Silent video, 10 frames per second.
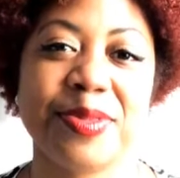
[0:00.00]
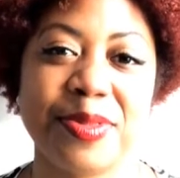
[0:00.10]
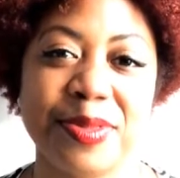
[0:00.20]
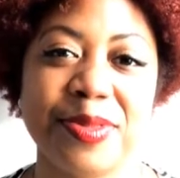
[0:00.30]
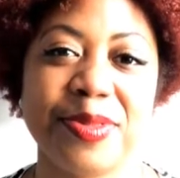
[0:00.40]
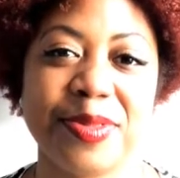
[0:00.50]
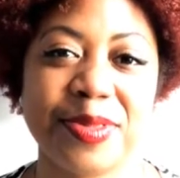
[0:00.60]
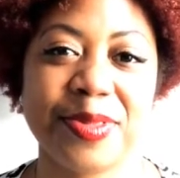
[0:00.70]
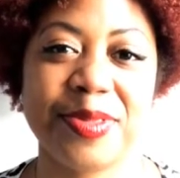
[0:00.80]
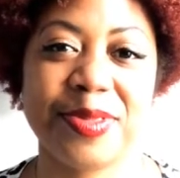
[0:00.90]

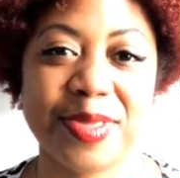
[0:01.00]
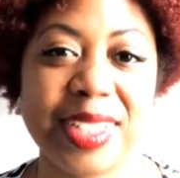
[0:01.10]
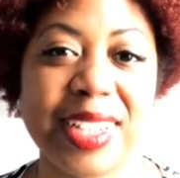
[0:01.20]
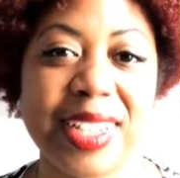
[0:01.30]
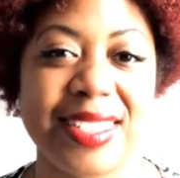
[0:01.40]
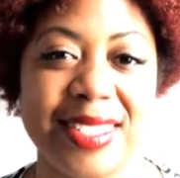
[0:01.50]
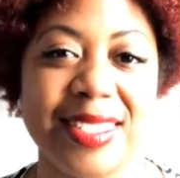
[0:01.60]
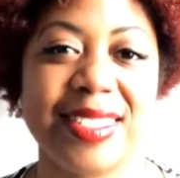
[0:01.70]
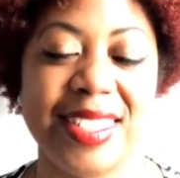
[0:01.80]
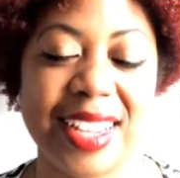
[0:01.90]

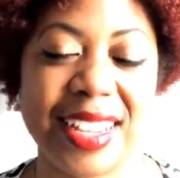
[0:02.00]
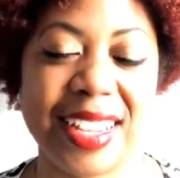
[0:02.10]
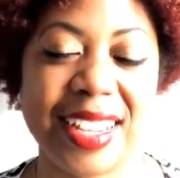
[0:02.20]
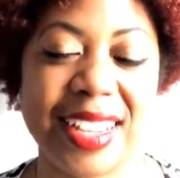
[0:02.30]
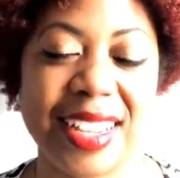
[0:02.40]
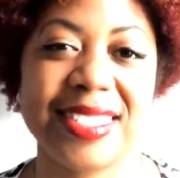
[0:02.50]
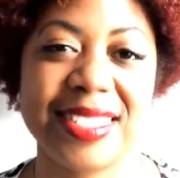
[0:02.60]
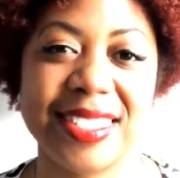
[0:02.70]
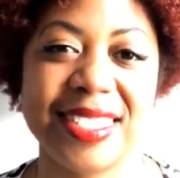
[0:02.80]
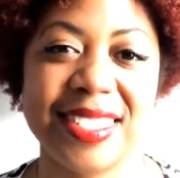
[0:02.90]

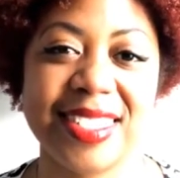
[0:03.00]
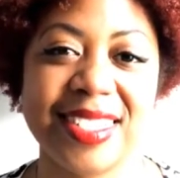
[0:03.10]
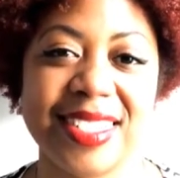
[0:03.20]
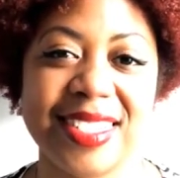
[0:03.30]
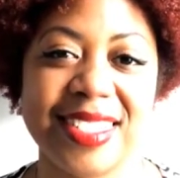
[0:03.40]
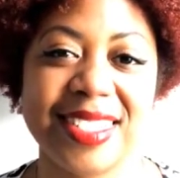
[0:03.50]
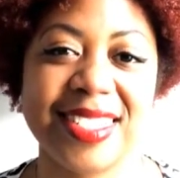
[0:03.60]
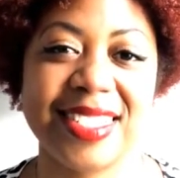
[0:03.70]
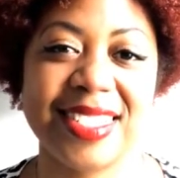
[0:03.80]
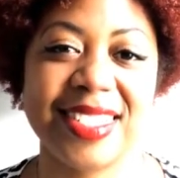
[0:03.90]

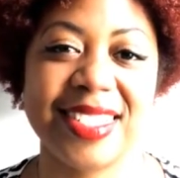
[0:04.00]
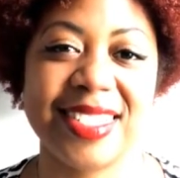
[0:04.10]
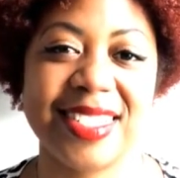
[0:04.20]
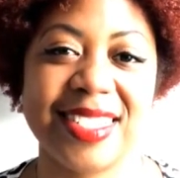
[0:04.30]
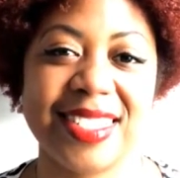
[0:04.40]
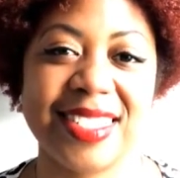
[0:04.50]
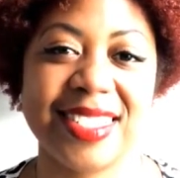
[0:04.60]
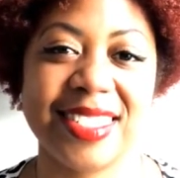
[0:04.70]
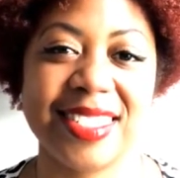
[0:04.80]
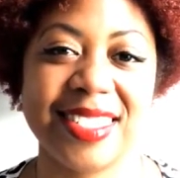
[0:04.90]

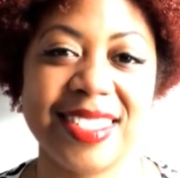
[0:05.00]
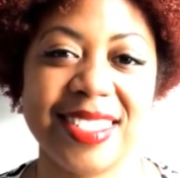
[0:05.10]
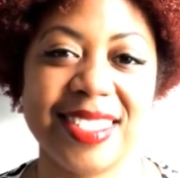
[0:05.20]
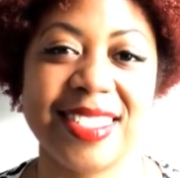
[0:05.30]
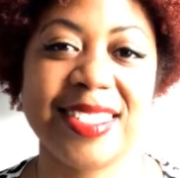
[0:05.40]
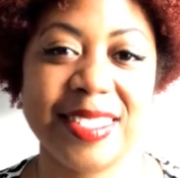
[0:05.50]
[no speech]